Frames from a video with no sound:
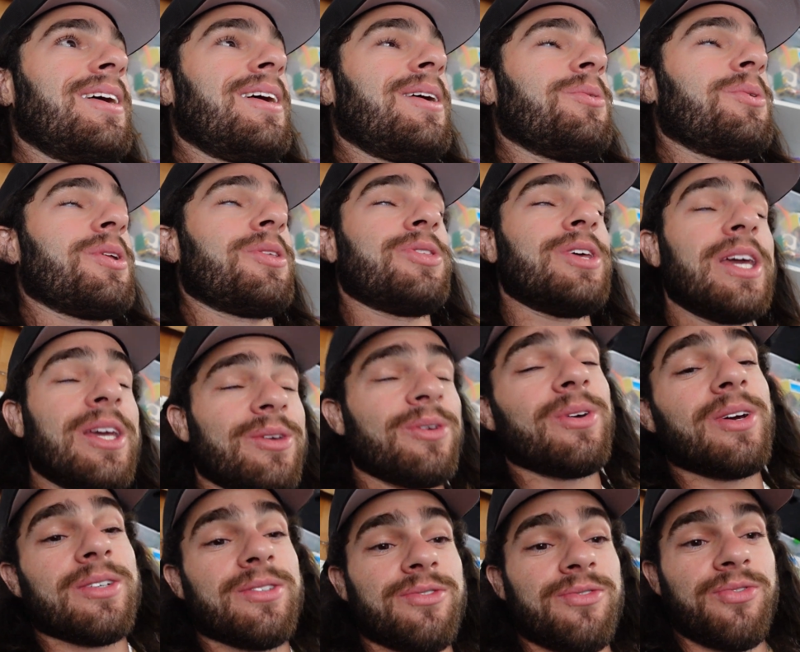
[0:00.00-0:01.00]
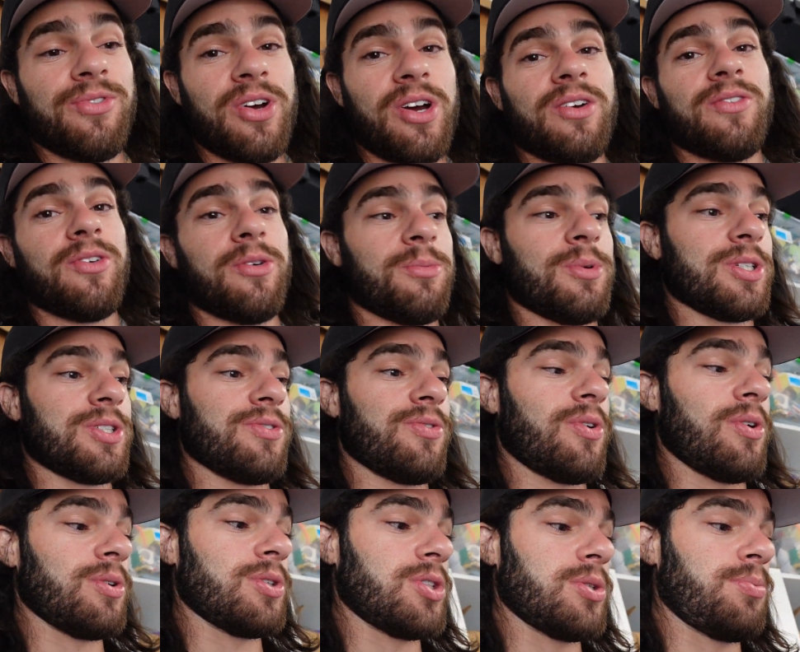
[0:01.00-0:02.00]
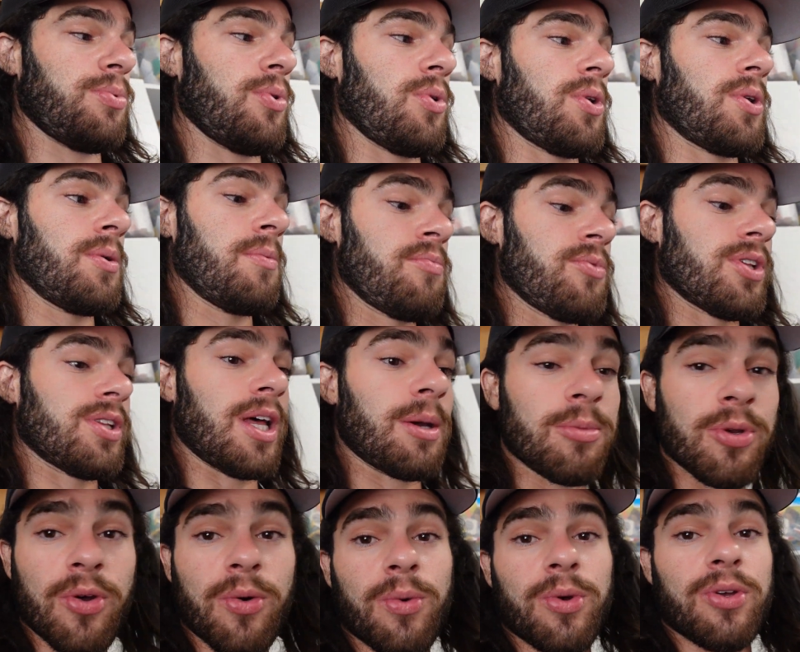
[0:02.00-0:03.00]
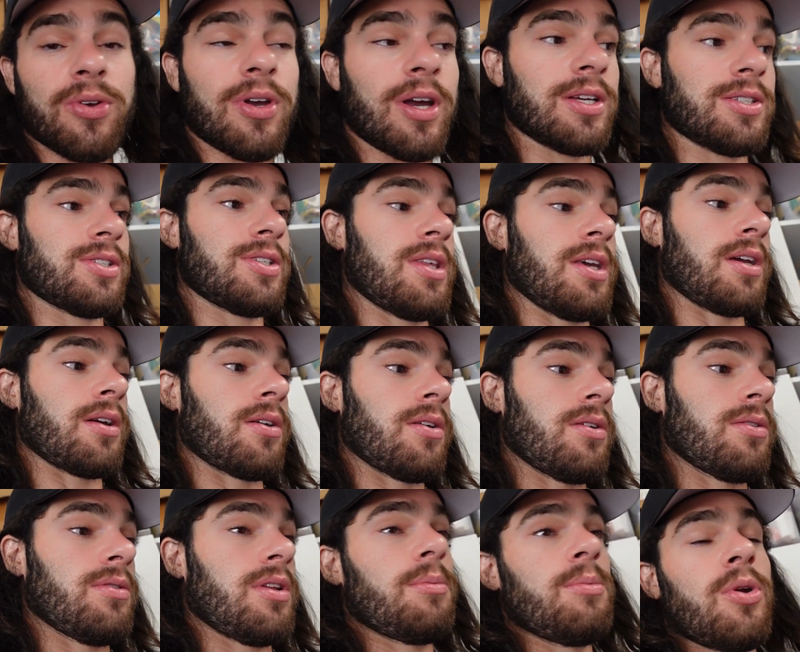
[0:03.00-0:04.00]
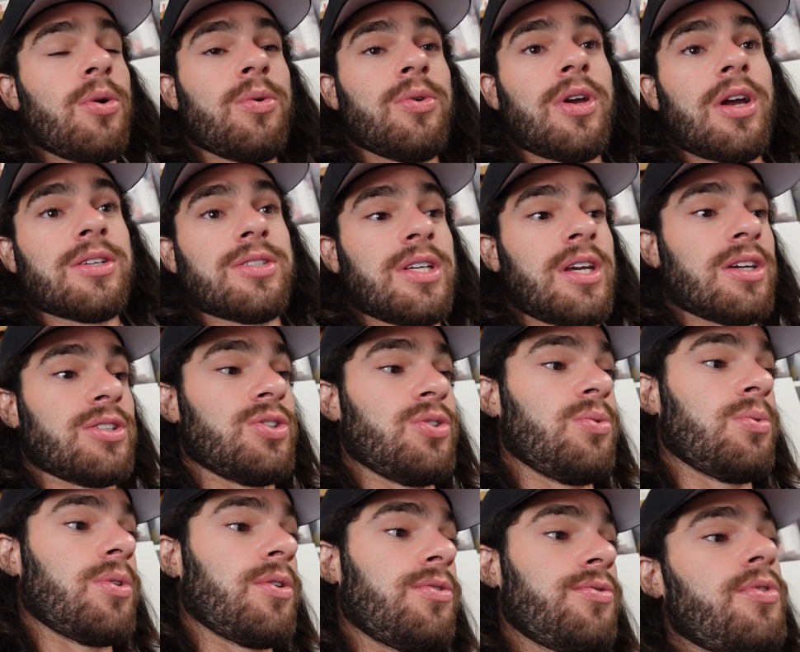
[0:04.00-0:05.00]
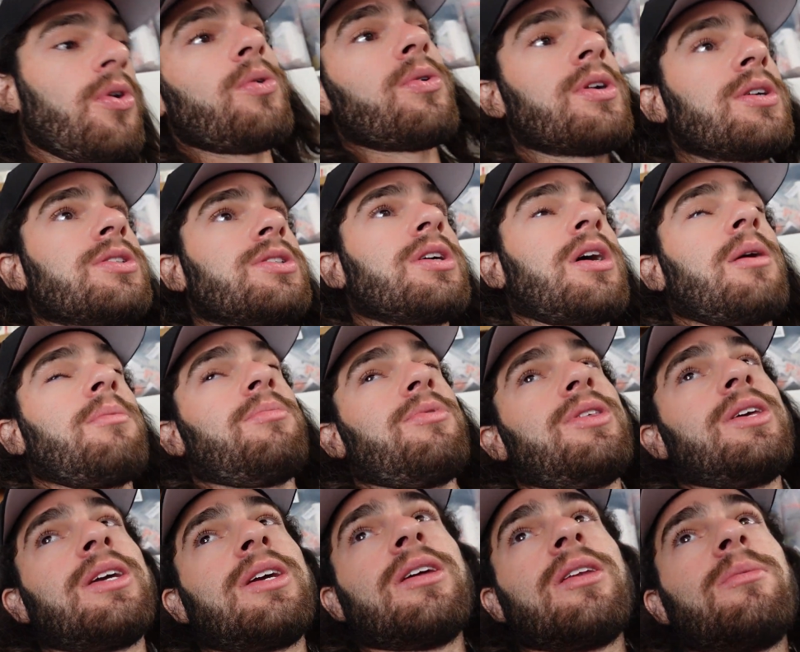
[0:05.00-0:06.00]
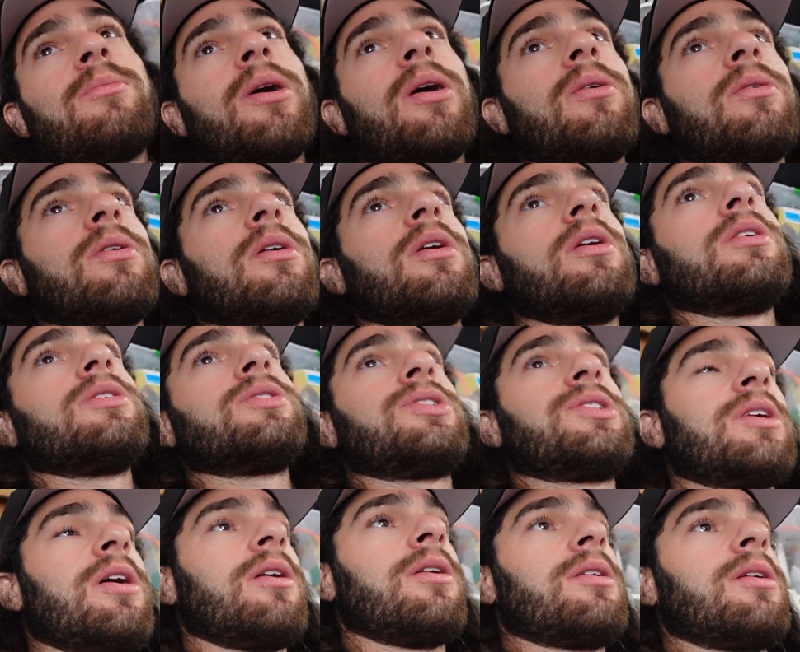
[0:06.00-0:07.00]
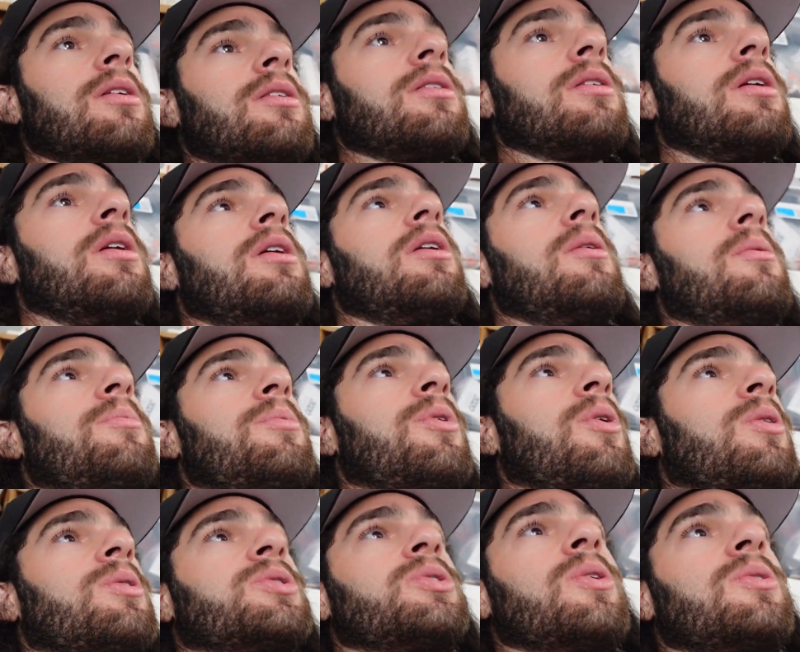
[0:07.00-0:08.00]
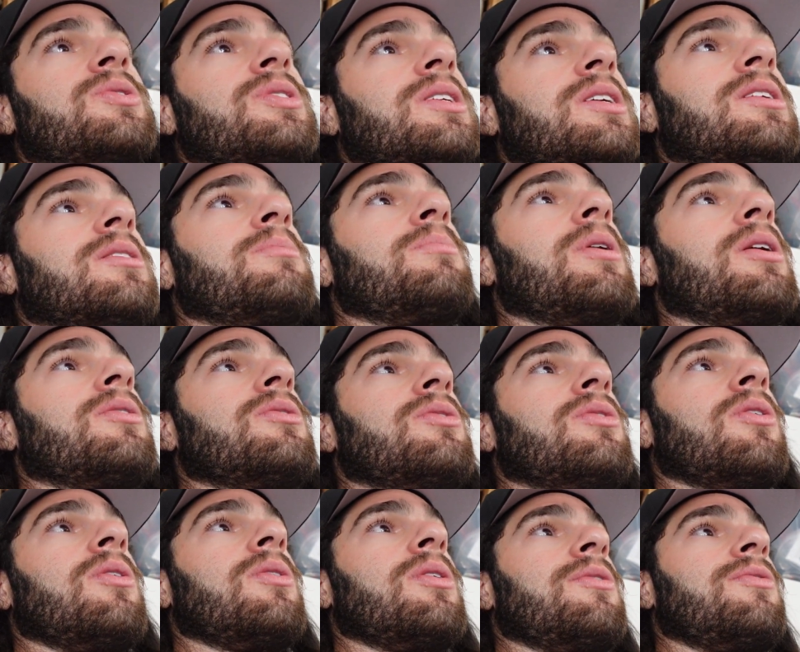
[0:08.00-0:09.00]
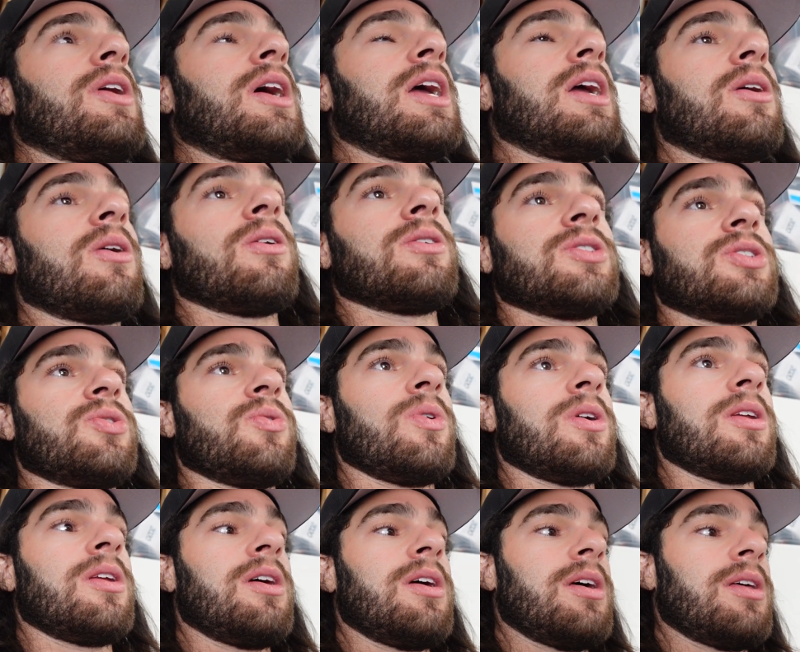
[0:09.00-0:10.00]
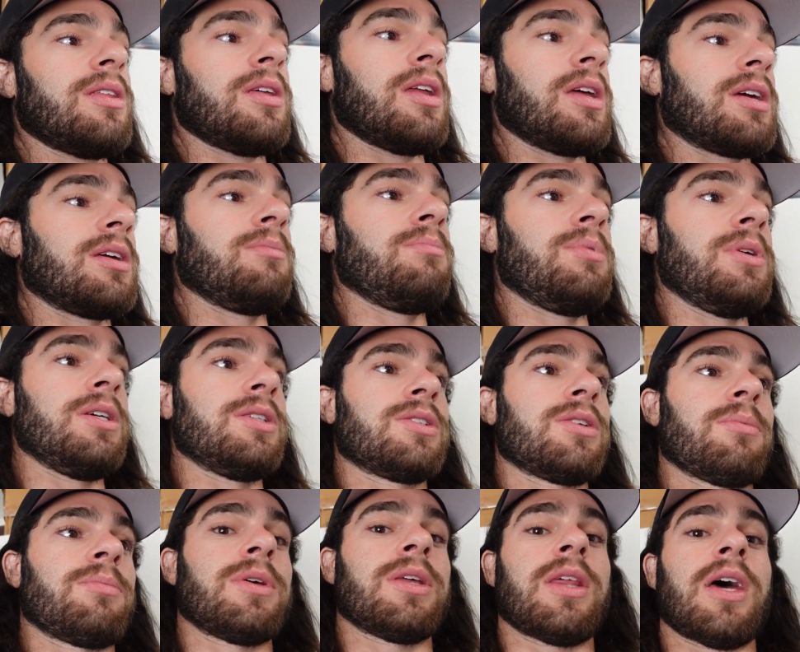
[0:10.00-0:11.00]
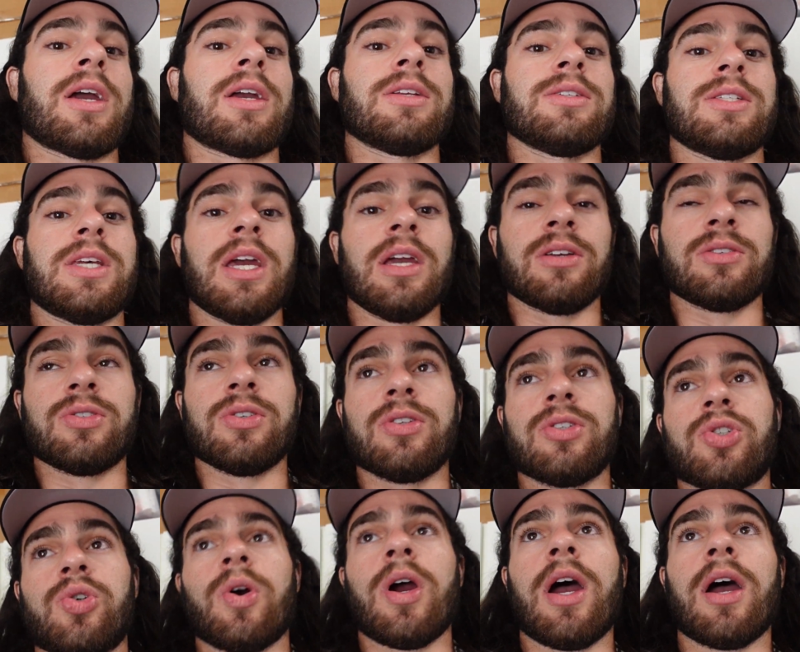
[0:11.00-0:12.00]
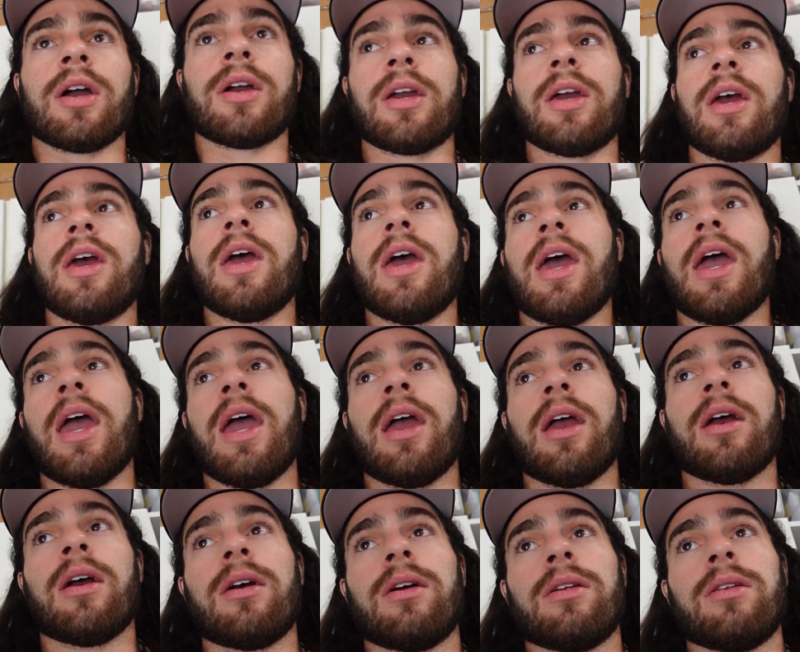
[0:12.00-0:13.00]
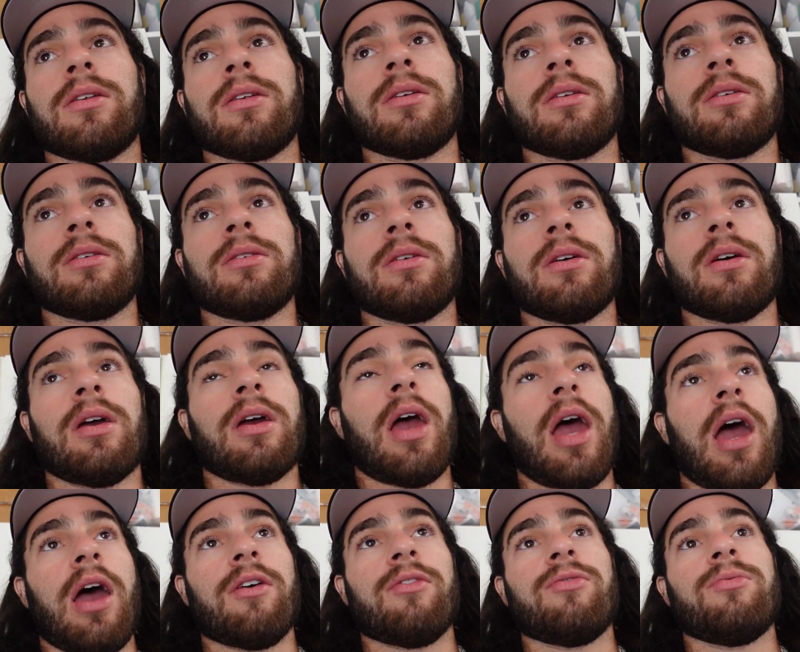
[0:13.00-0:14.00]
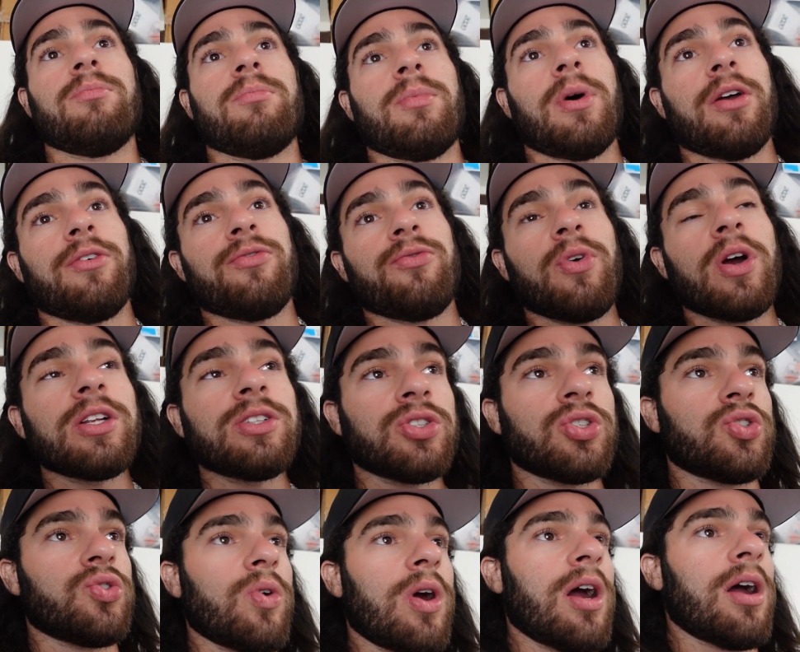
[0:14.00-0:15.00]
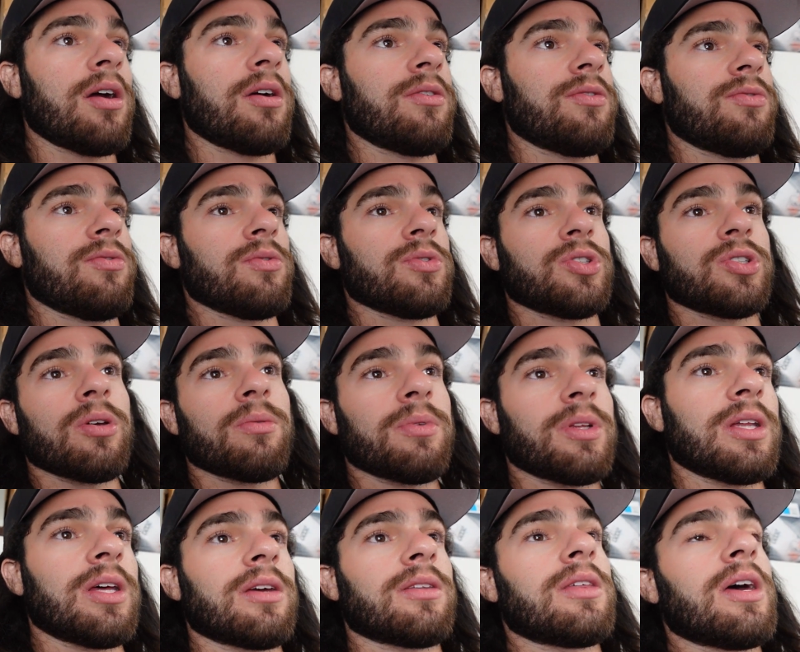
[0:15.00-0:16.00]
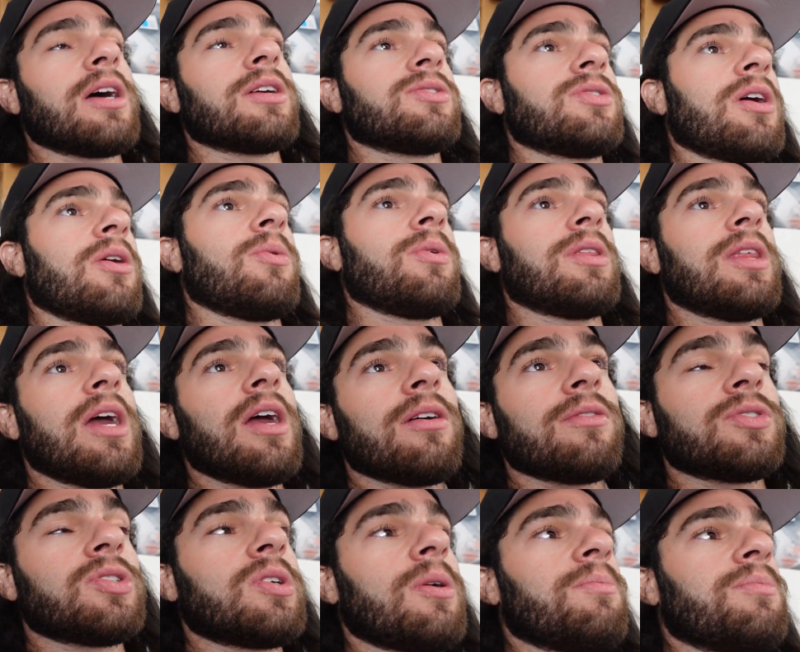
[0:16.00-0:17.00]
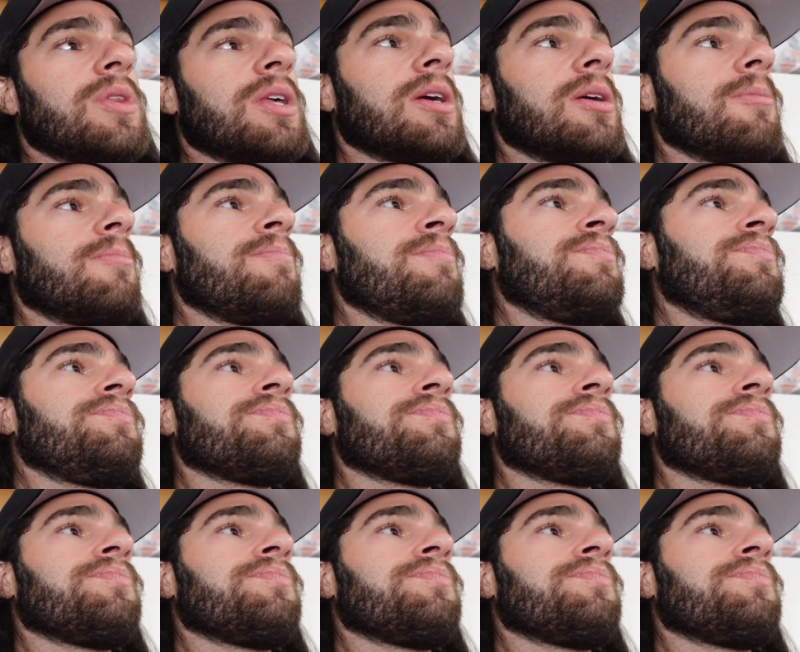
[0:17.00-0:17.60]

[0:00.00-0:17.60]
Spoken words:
I want to thank you guys very, very much for all your support. Let me know what you guys think. Let me know what you guys think I should do with the Focus. I'm thinking about selling it, but also I was thinking about, you know, if I hang on to it, then it can be something that I can take to the track and have my friends drive or something like that, so that way they have something.